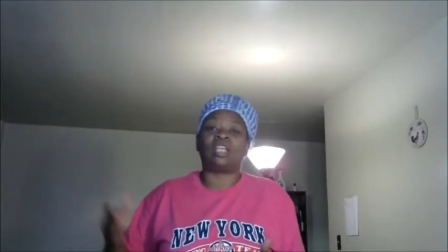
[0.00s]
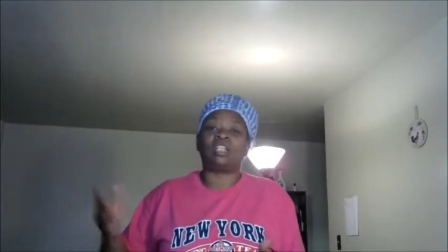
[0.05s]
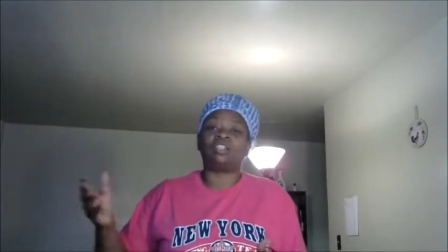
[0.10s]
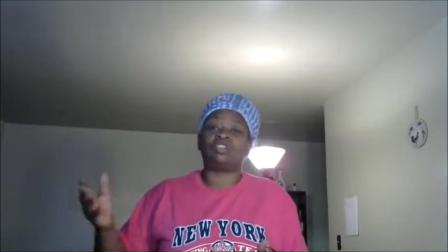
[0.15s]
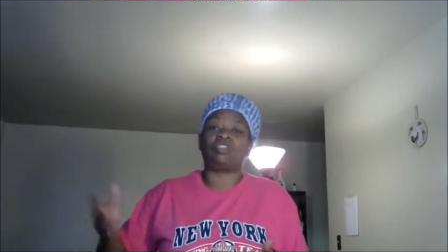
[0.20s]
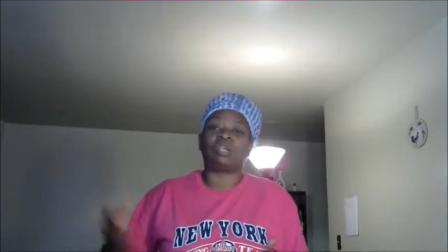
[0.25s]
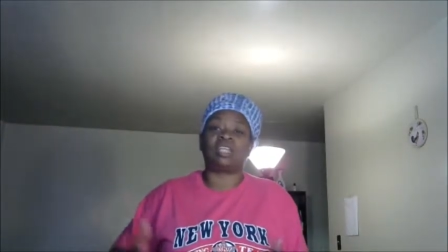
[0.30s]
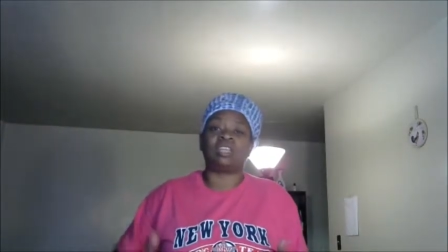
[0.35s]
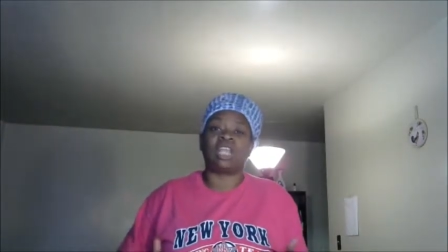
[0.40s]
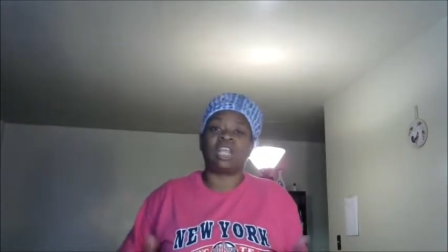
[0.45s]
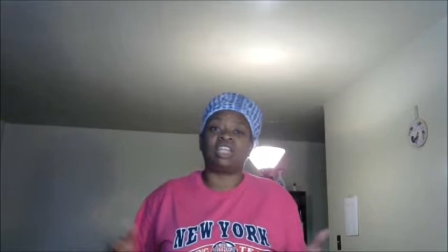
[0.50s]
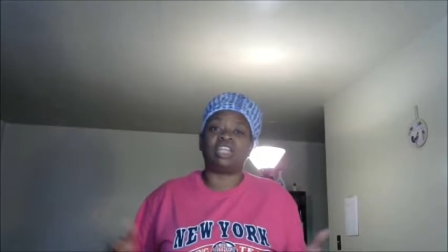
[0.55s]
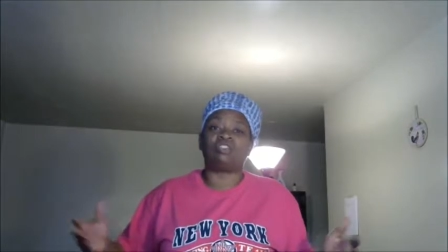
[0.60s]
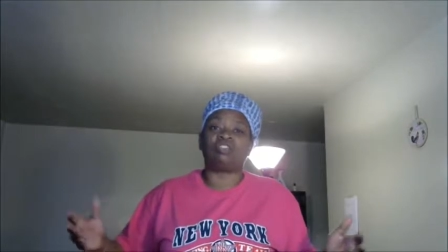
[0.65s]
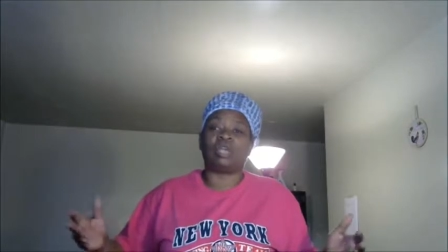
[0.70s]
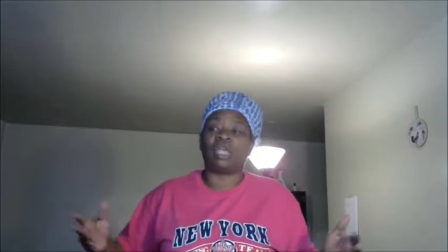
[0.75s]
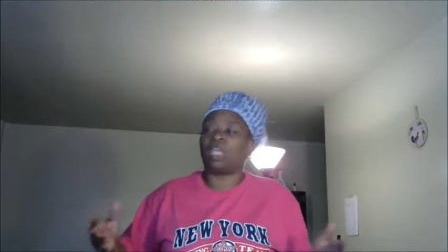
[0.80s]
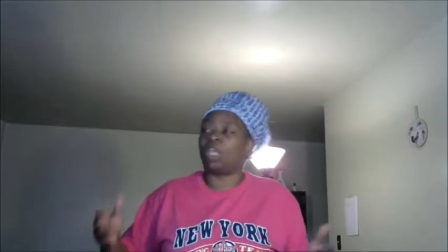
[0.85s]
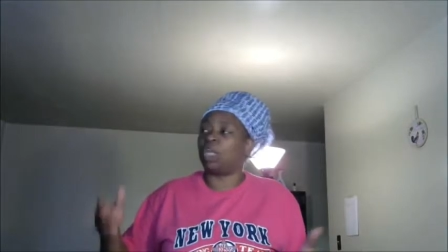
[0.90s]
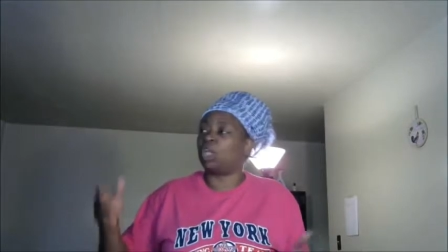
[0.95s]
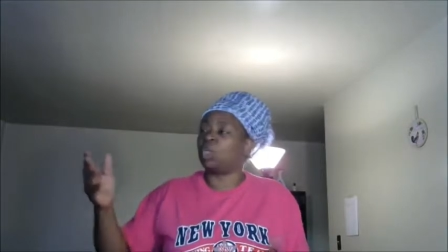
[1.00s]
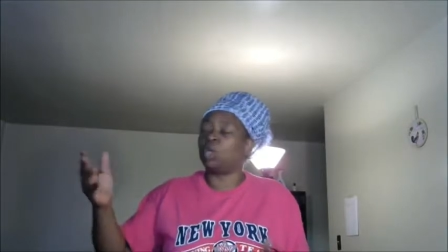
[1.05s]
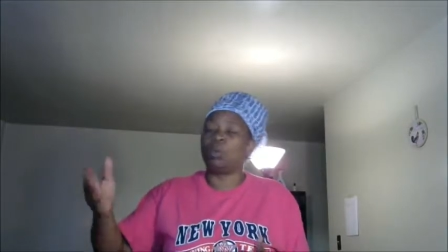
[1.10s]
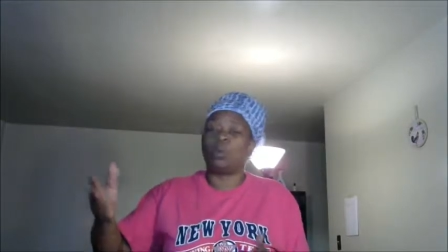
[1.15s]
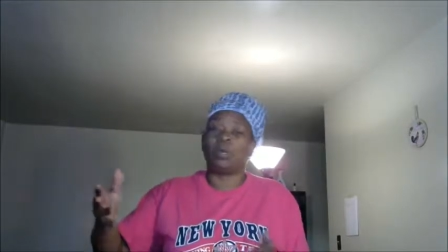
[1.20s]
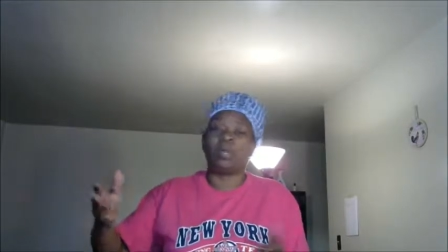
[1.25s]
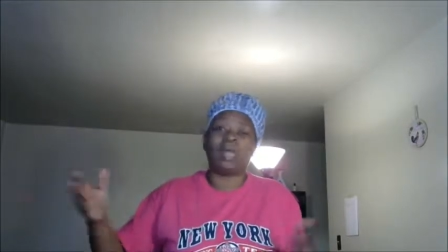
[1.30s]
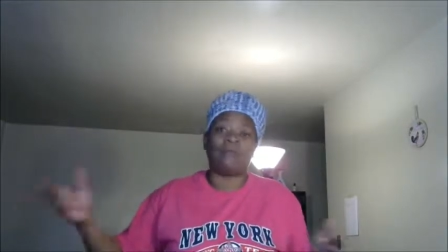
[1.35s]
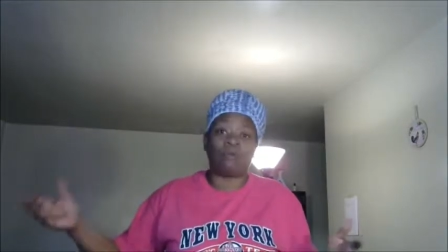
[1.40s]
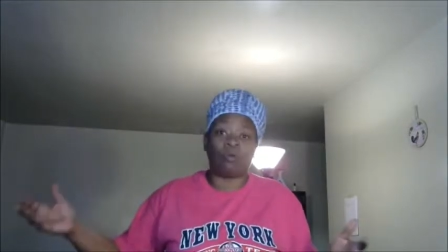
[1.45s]
and drink their drink and do
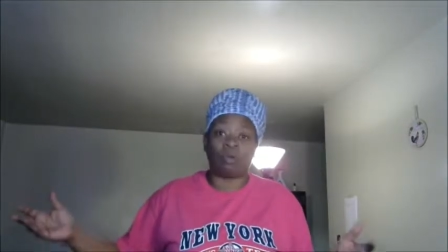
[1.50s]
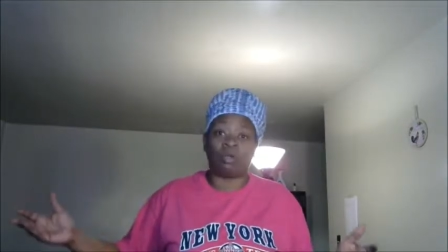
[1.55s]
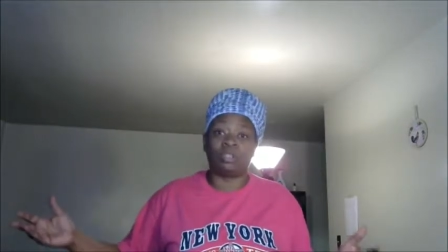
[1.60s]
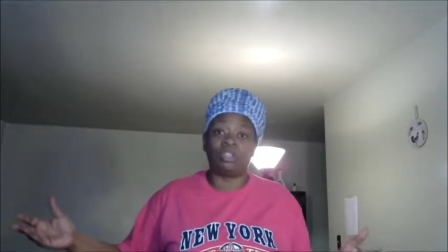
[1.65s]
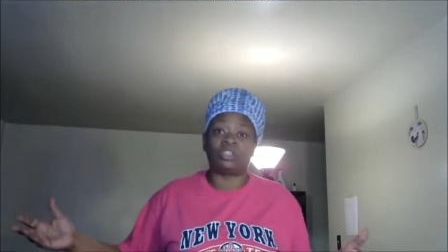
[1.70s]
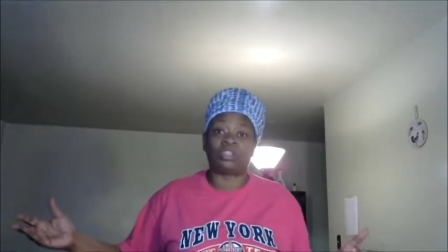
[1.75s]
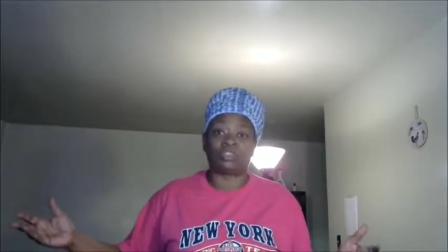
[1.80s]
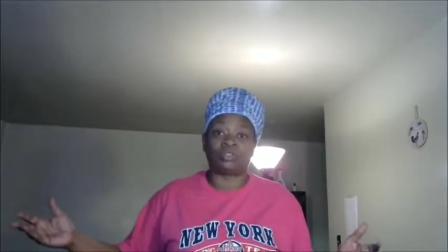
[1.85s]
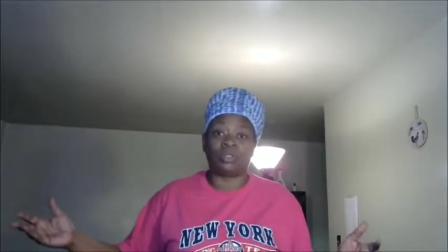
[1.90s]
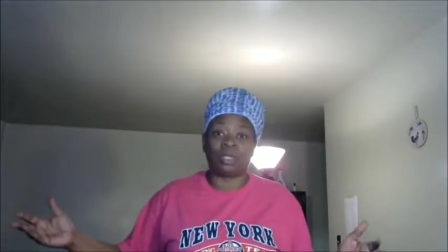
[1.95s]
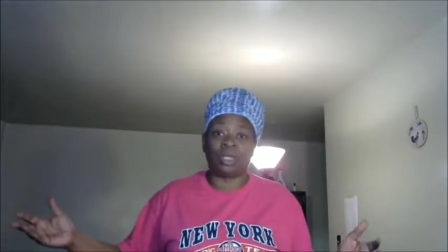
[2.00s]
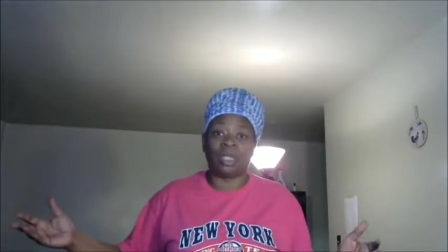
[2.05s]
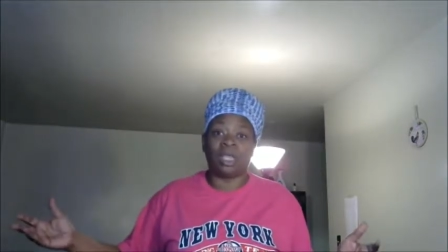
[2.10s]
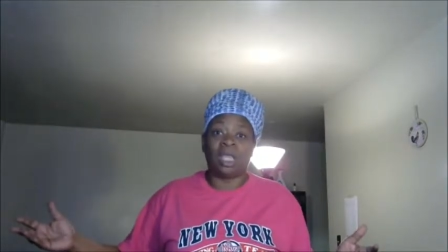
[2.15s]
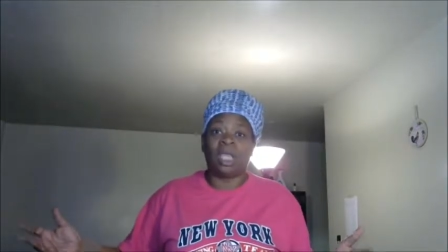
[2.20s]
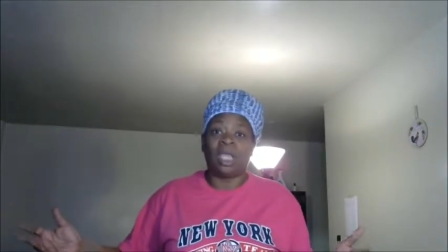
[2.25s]
whatever on the street,